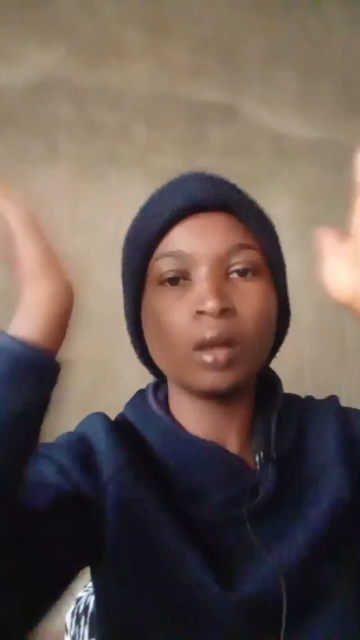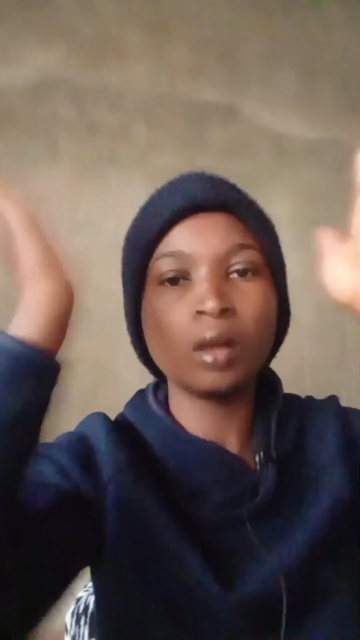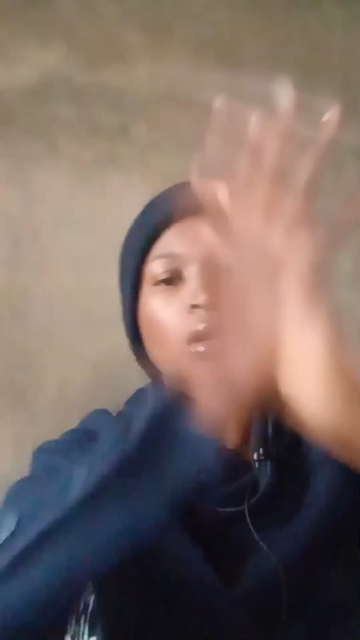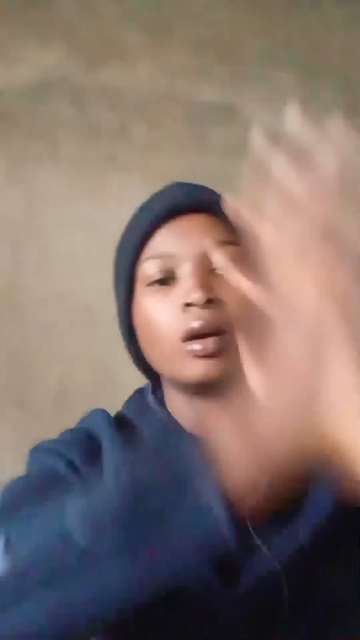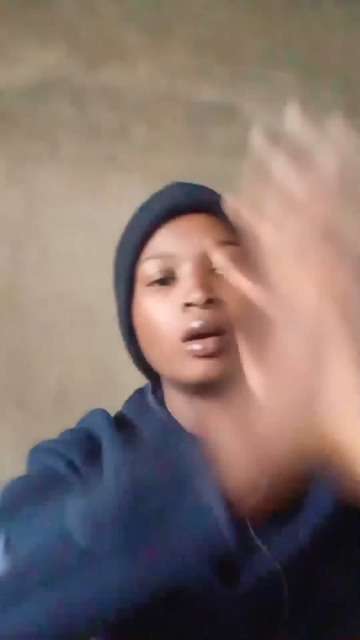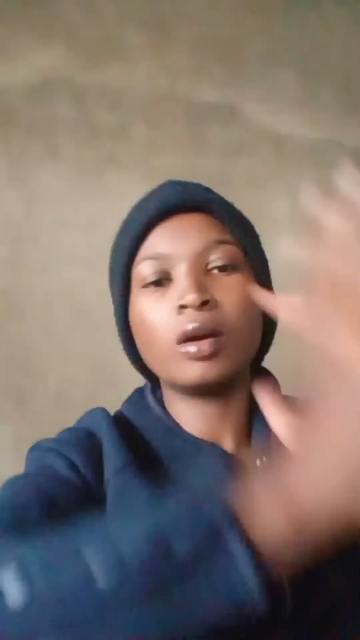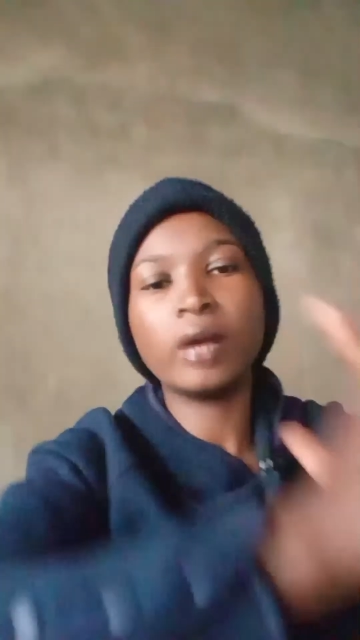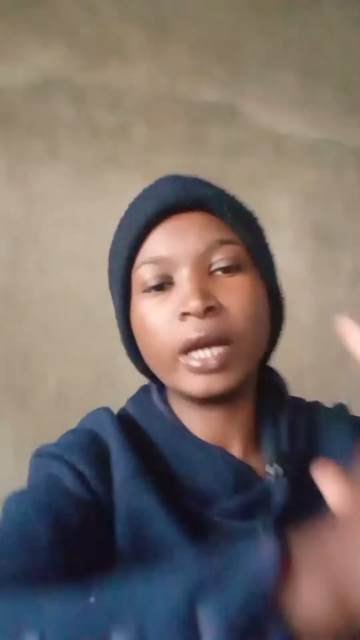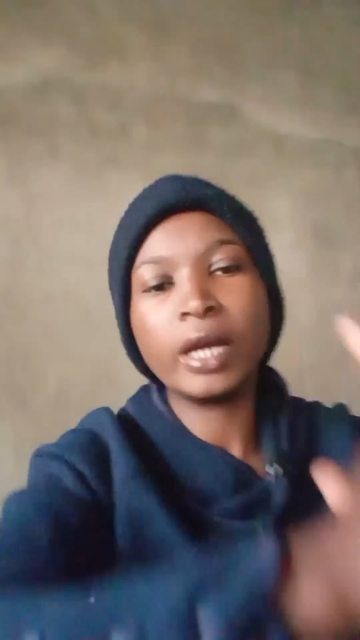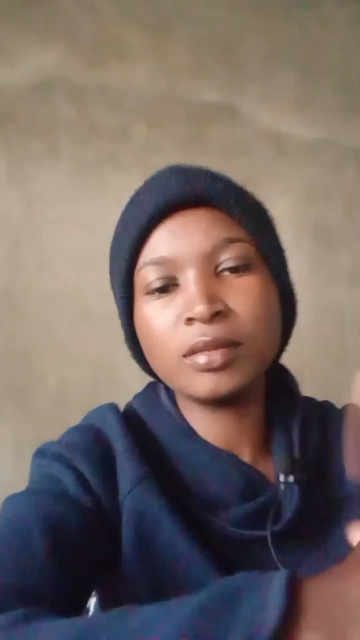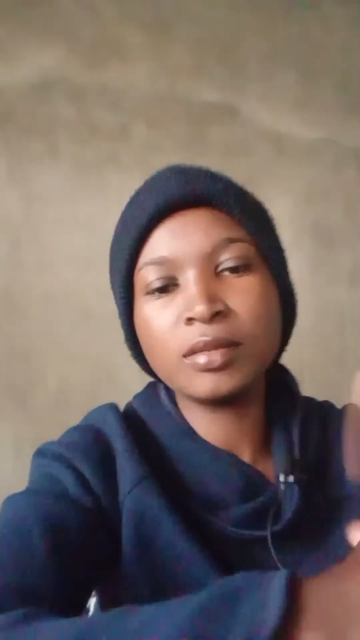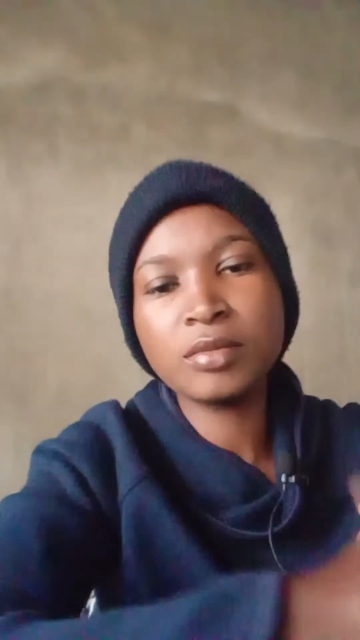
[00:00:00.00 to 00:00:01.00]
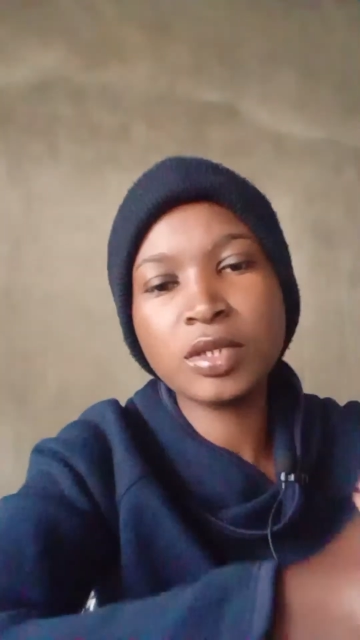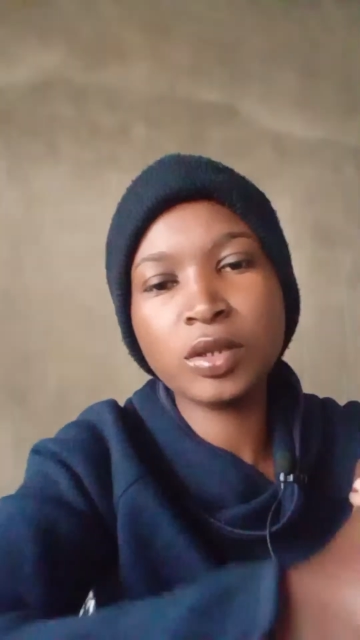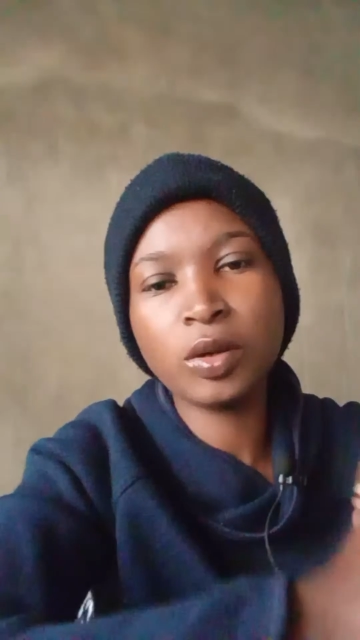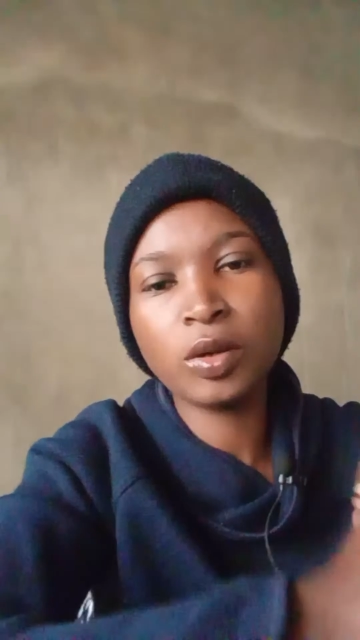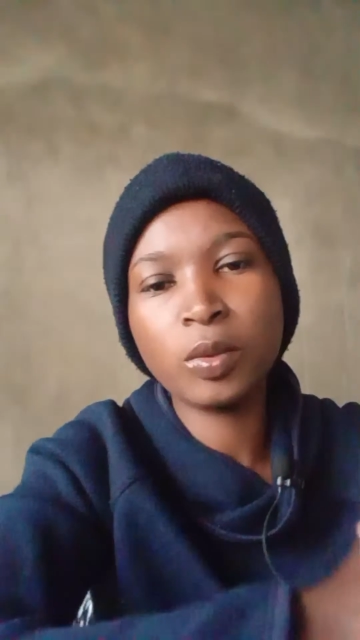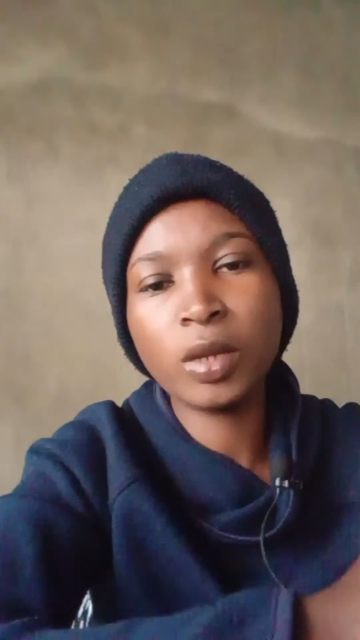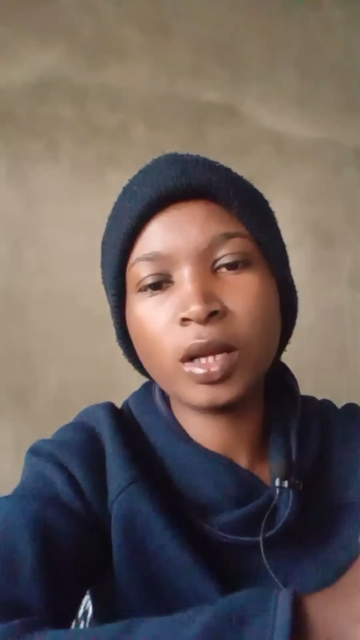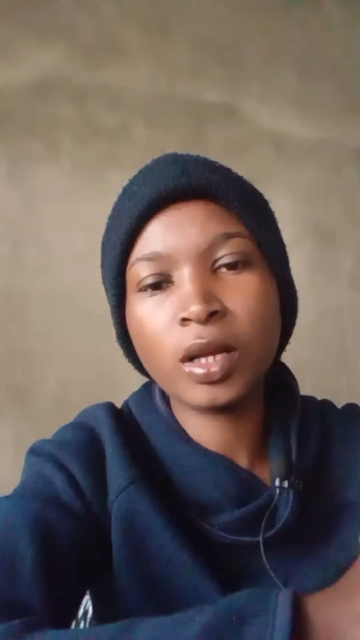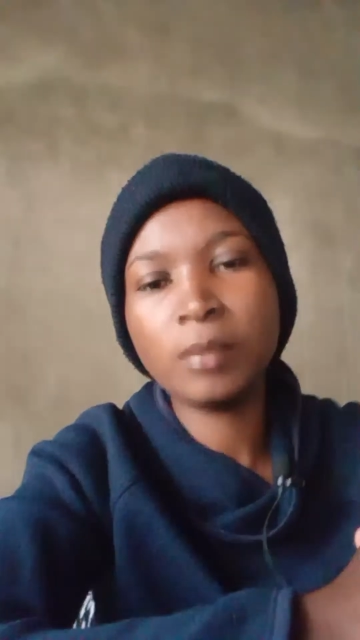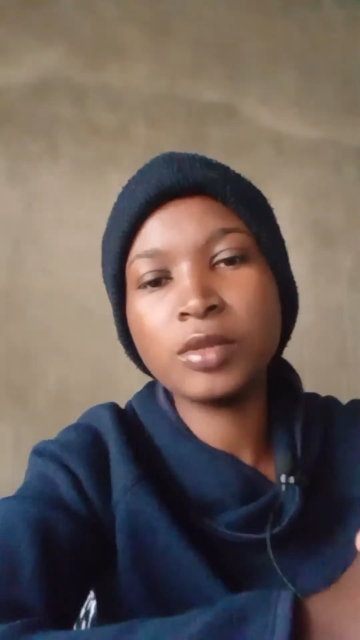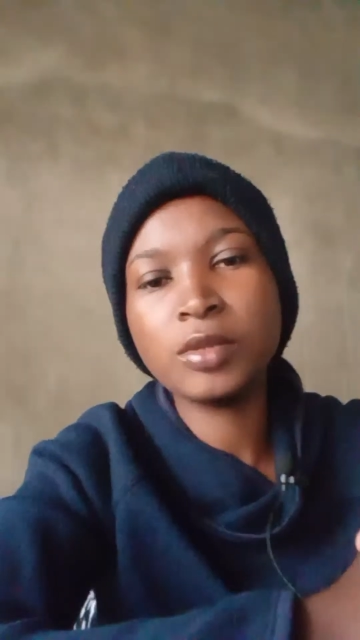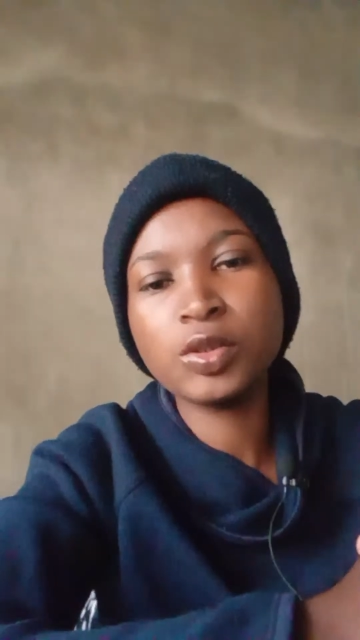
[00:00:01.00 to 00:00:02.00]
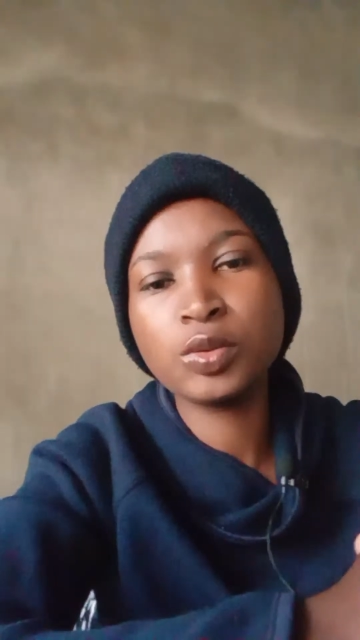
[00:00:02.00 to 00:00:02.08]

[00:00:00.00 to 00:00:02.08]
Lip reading: All right, so welcome to